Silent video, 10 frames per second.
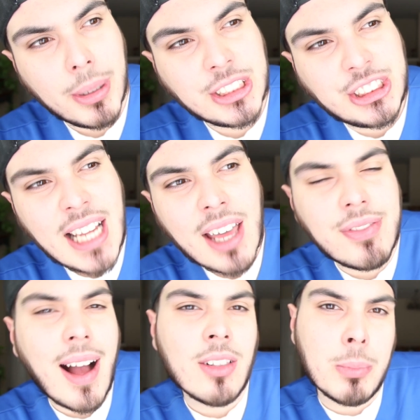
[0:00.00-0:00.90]
but she
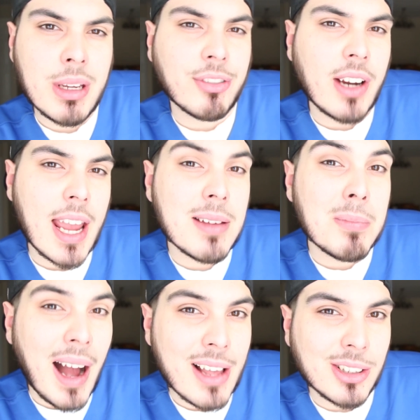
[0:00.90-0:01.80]
had followed me for 8
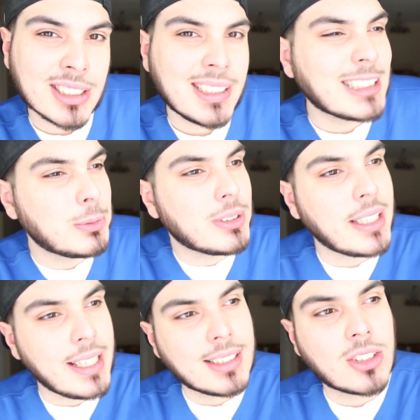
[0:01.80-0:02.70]
miles, and that's when
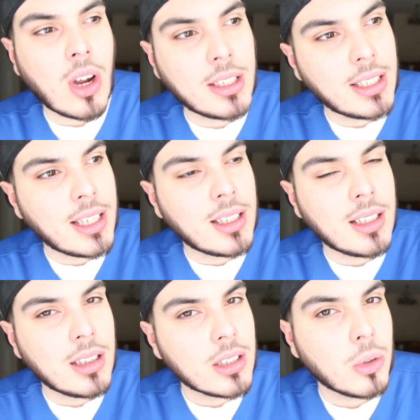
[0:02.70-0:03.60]
things started to get
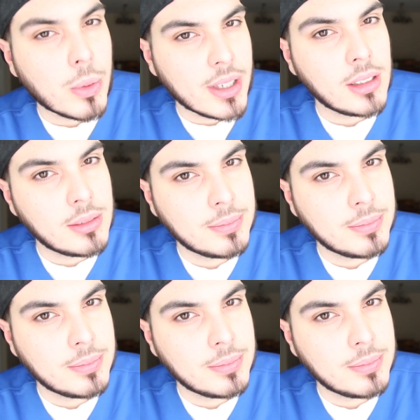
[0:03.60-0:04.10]
a little weird.